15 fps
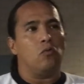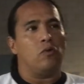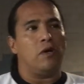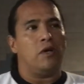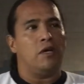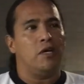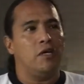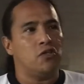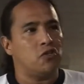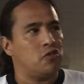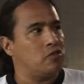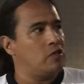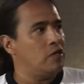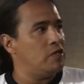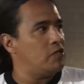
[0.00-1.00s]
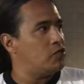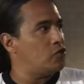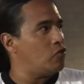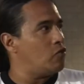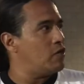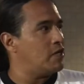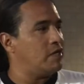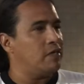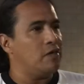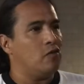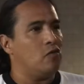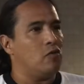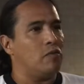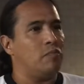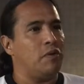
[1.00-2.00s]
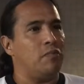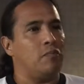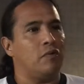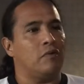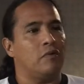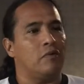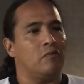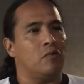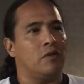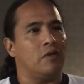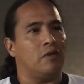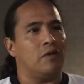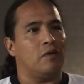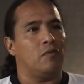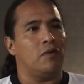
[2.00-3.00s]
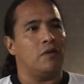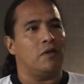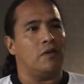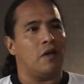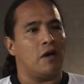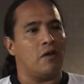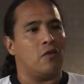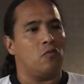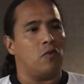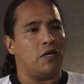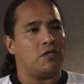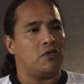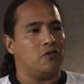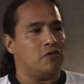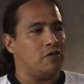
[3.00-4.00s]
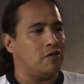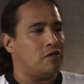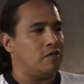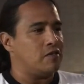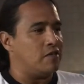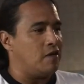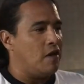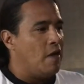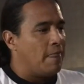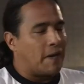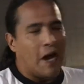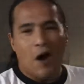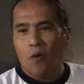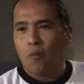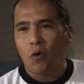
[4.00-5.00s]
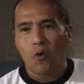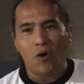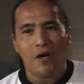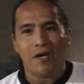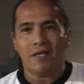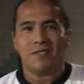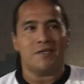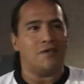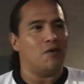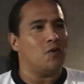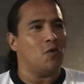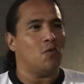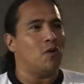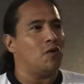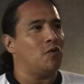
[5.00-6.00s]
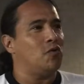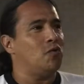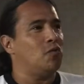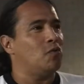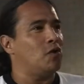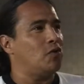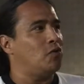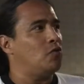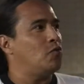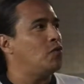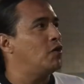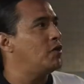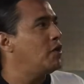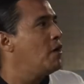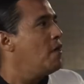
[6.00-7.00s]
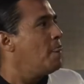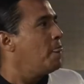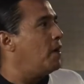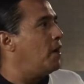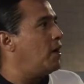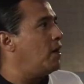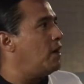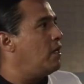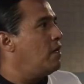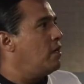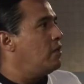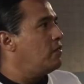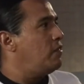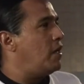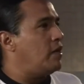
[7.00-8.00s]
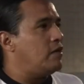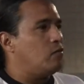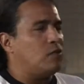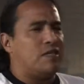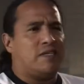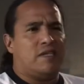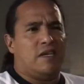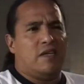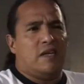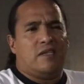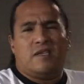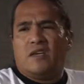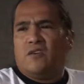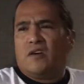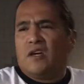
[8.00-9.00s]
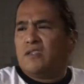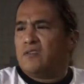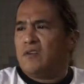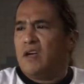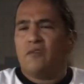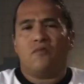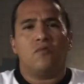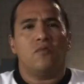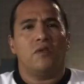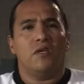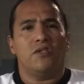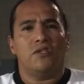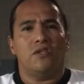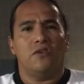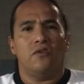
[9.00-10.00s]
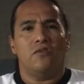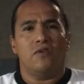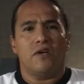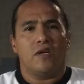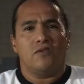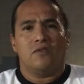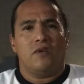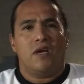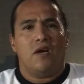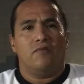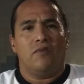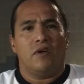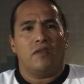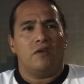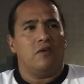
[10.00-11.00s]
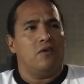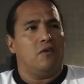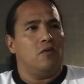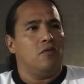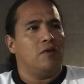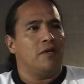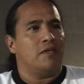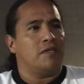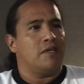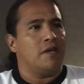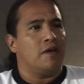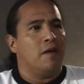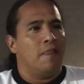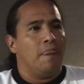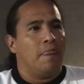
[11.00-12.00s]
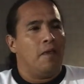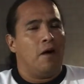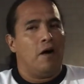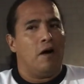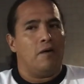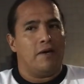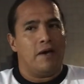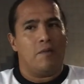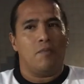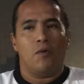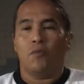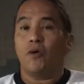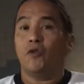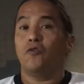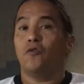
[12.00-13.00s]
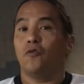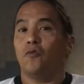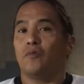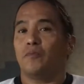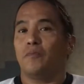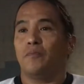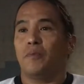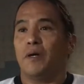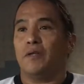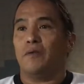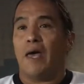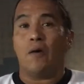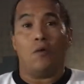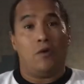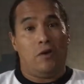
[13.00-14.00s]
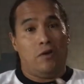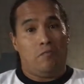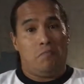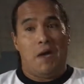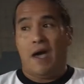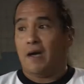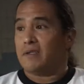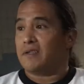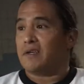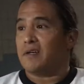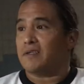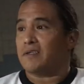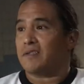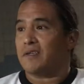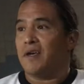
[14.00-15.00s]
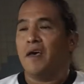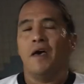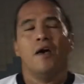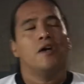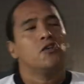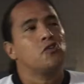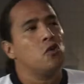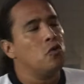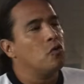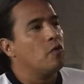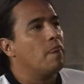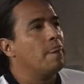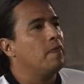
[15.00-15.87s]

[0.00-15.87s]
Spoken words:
Historically, when a lot of the Westerners and cowboys and what you would, they would see that and say, you guys don't have a religion, you guys don't have nothing, and it's like, yeah, but we do, but ask us. So